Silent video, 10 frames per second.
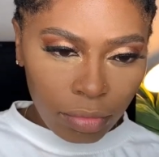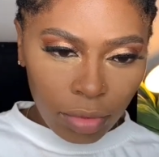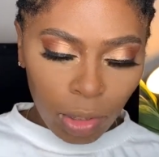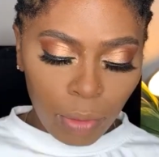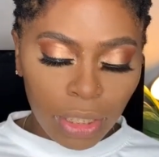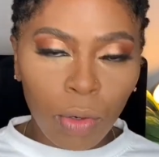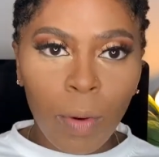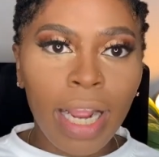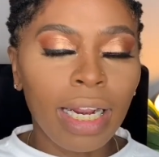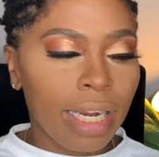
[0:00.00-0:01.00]
With the
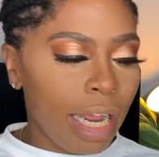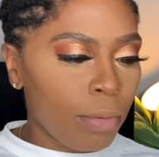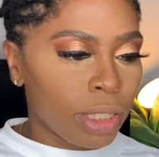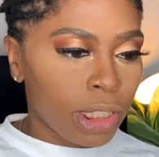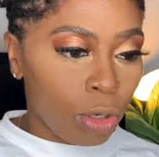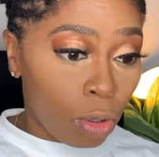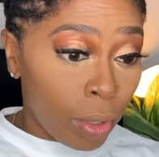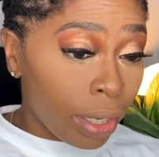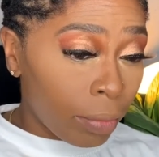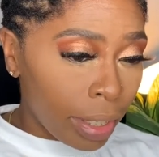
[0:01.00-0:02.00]
way that they were so
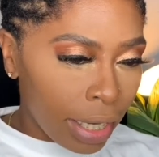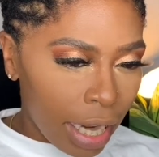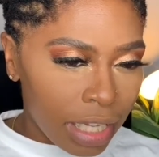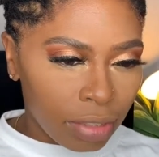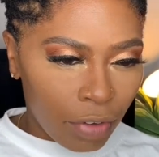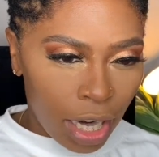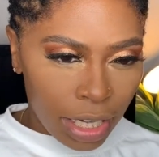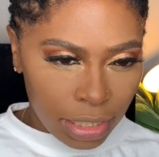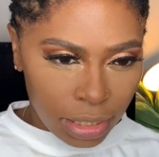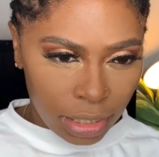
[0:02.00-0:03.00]
quick with, as far
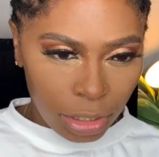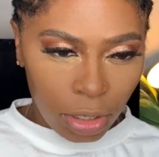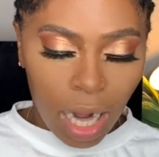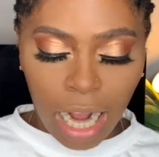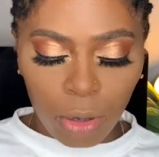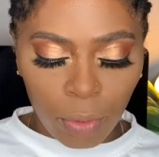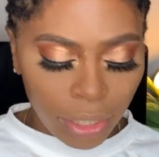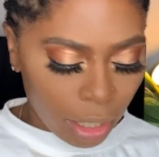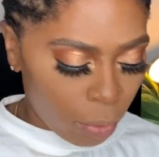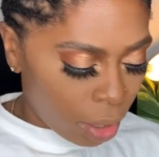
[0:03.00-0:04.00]
as, you know, how quick
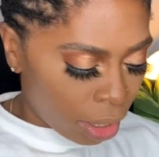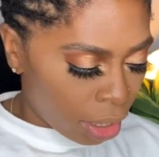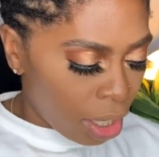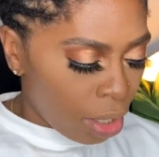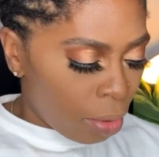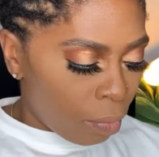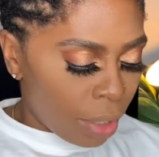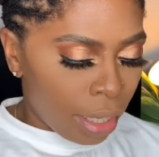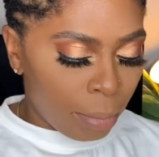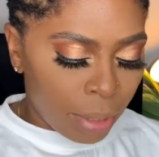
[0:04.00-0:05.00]
they were
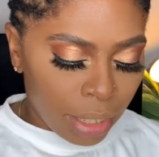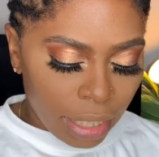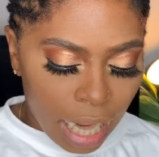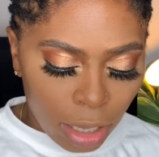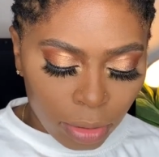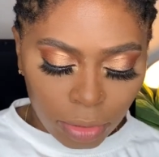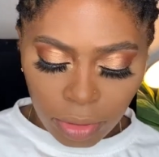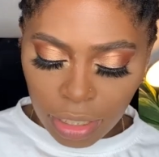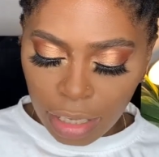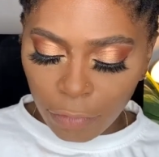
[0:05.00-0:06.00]
with putting out
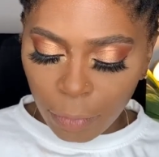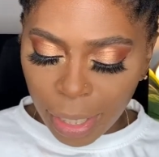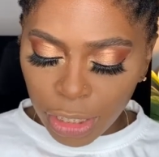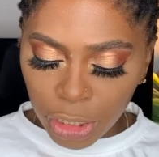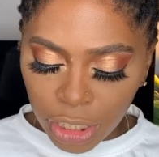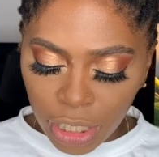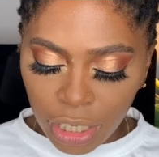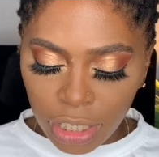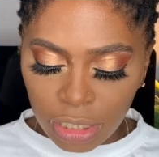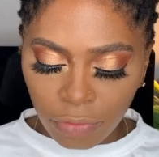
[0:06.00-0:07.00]
the information,
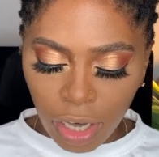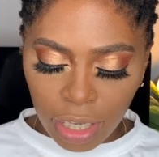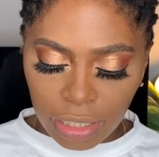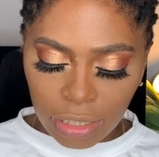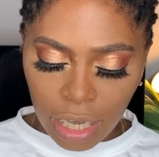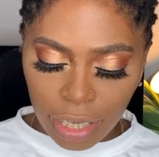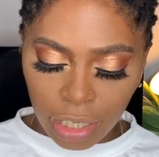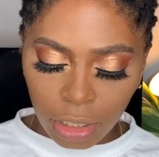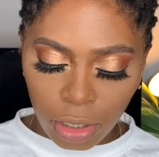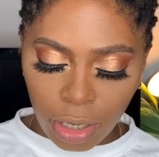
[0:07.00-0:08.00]
as far as like,
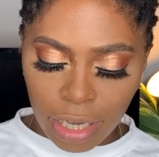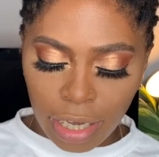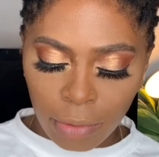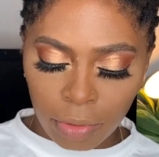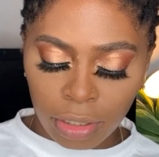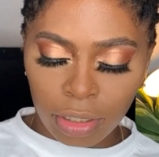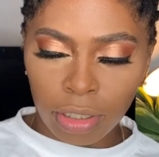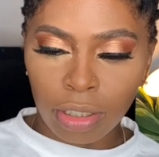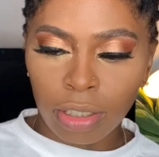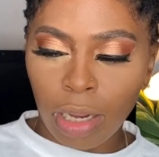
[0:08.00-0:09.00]
you know, that they were
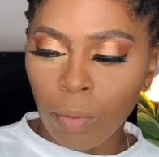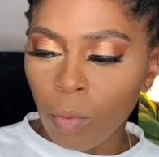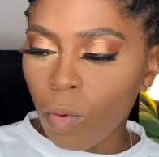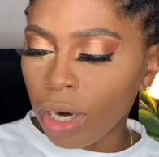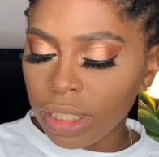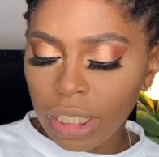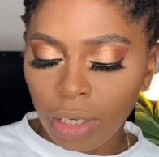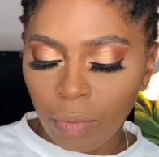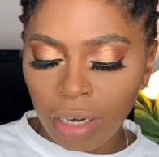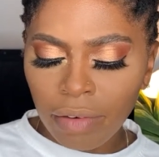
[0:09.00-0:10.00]
wanted or
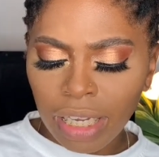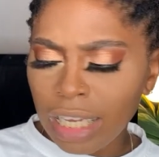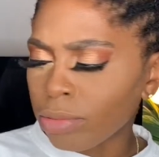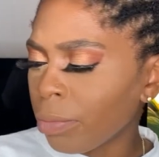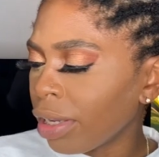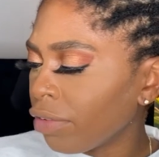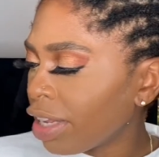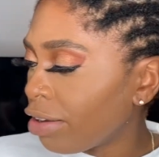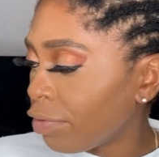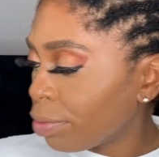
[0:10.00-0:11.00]
whatever the case may be. If
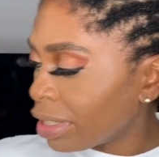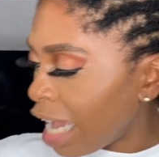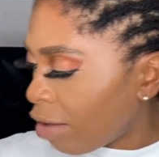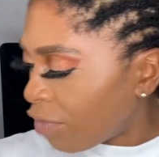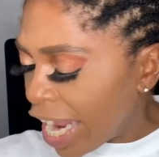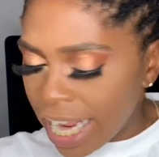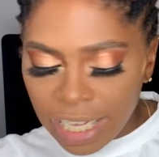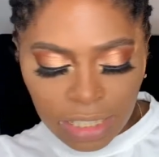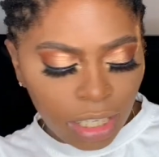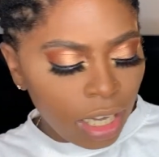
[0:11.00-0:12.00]
it was that fast,
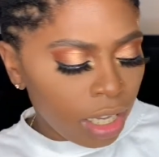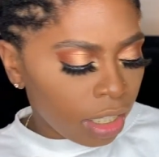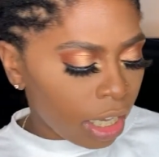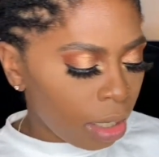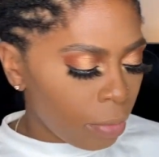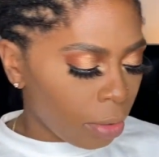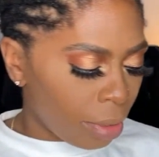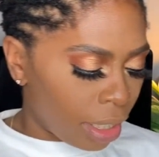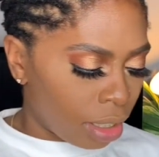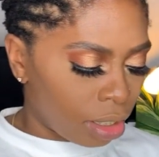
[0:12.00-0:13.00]
like, come on,
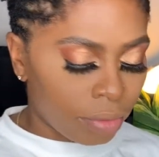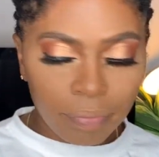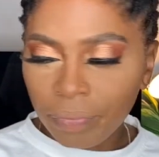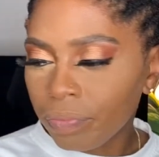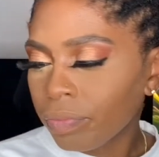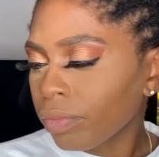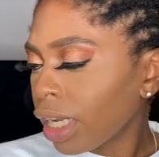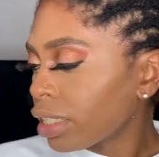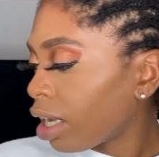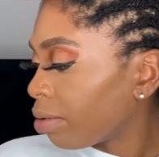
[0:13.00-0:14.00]
man. That's
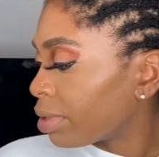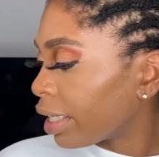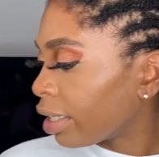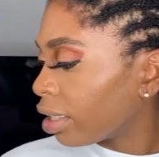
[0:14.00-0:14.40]
all I'm saying.